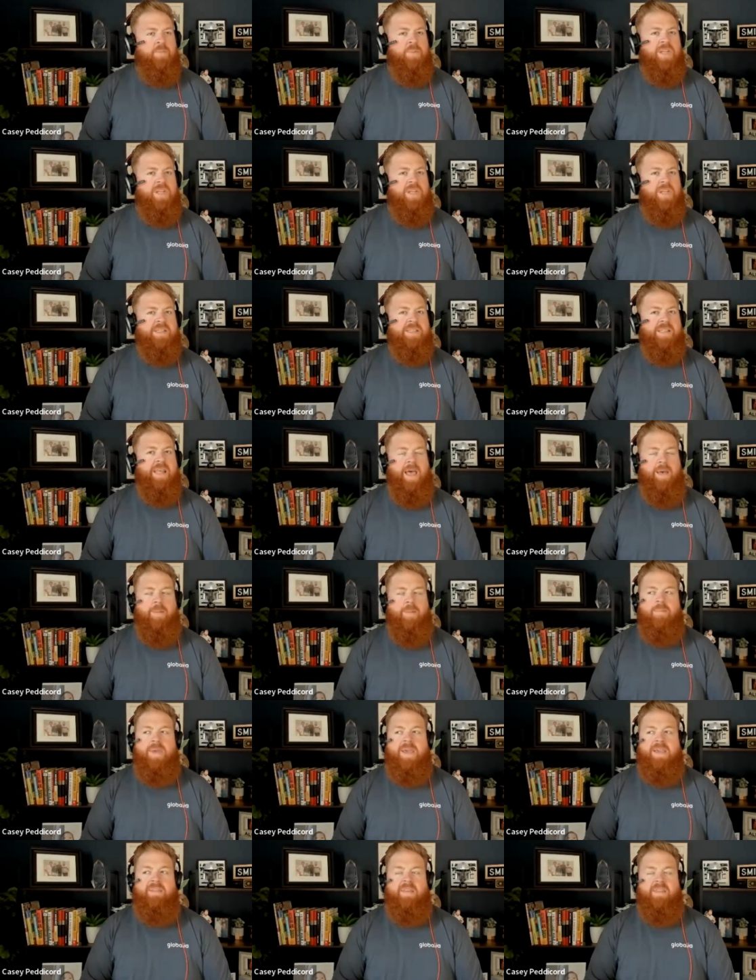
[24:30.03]
But does that
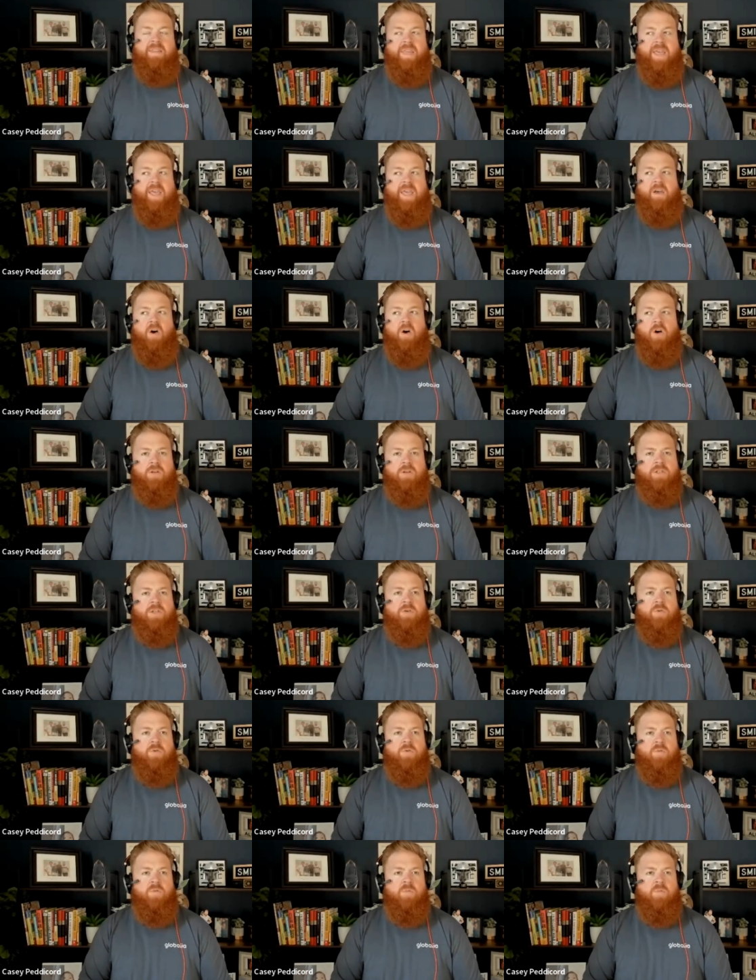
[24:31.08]
mean that they
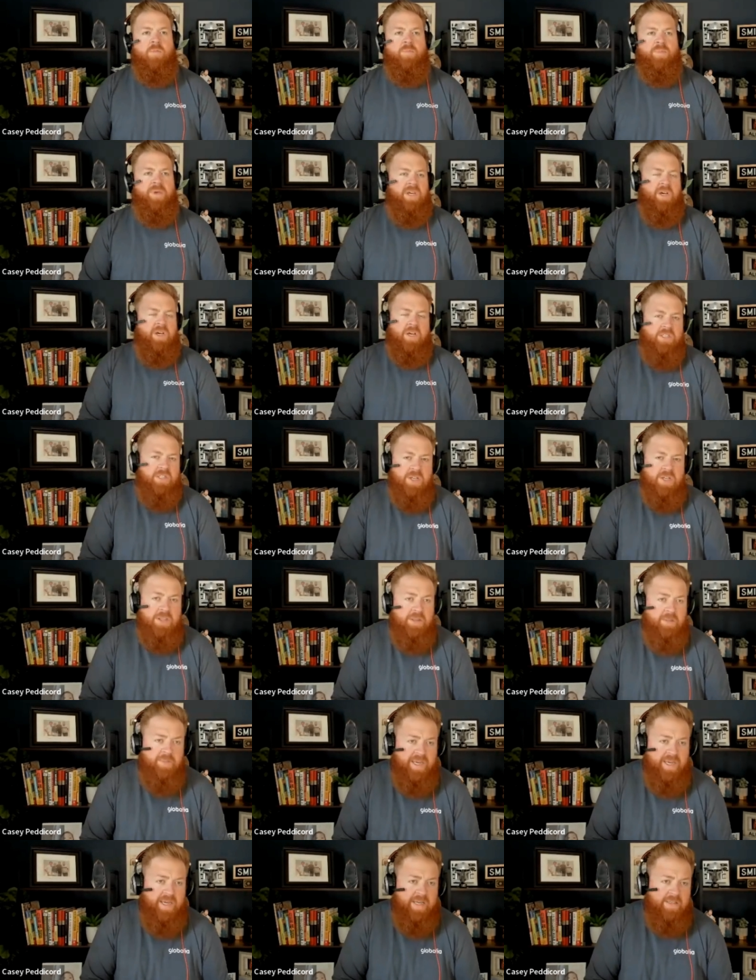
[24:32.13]
also, because they're the
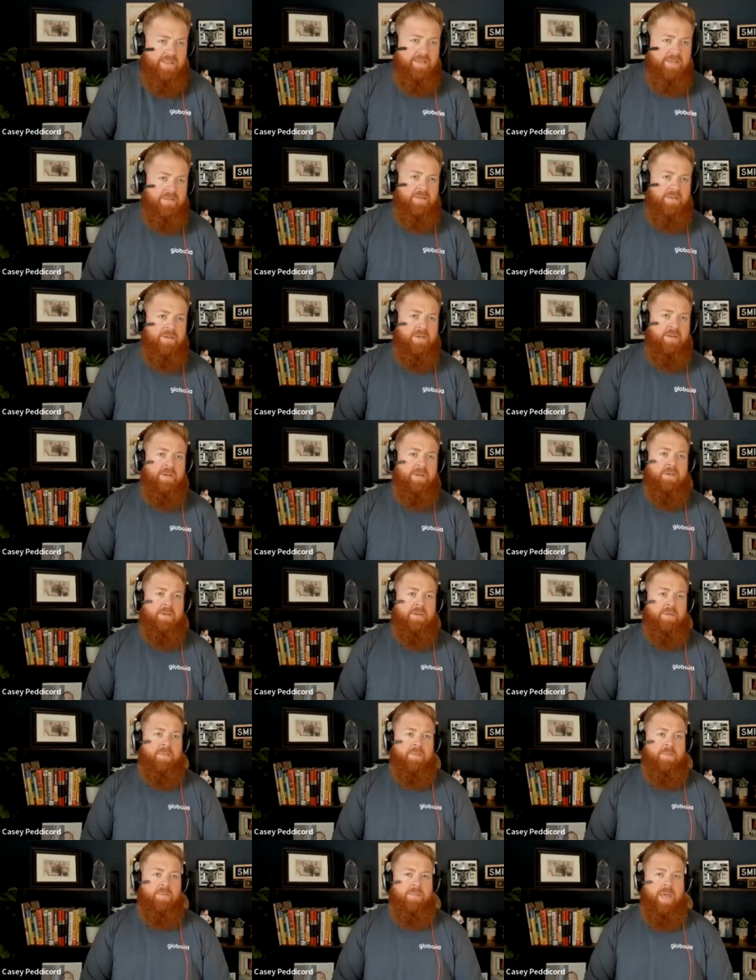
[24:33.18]
biggest,
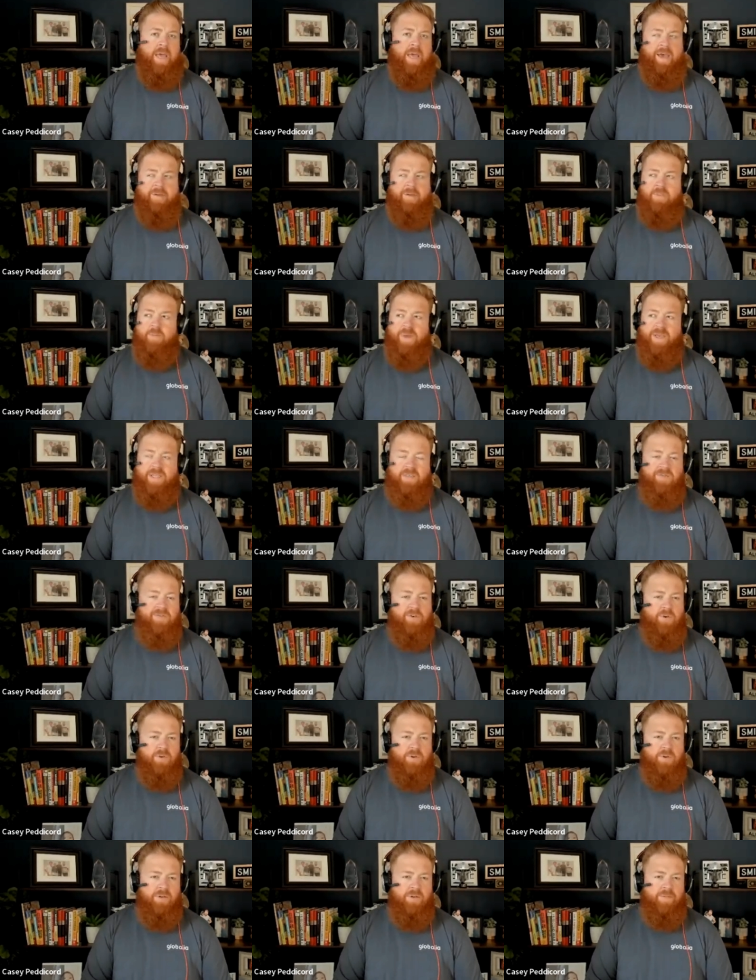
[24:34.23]
have the best food?